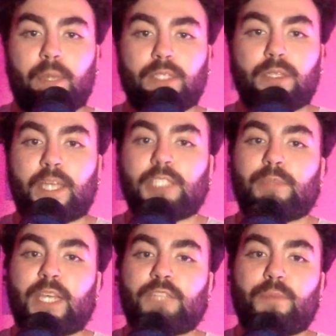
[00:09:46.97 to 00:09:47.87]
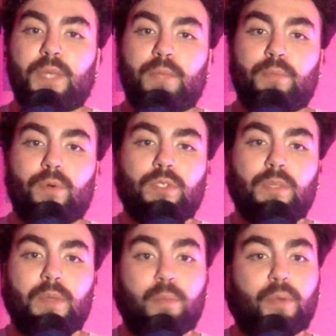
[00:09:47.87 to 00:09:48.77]
but to make space for people
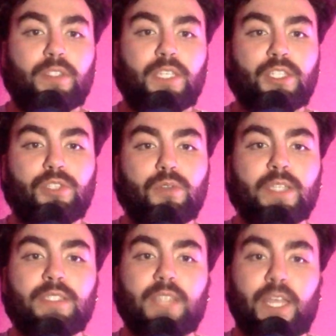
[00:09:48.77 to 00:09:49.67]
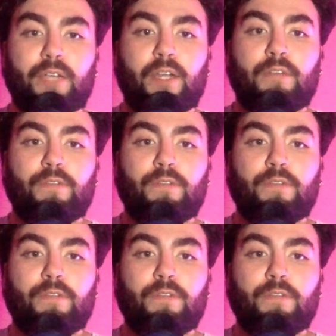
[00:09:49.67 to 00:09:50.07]
to be both sensual and sacred.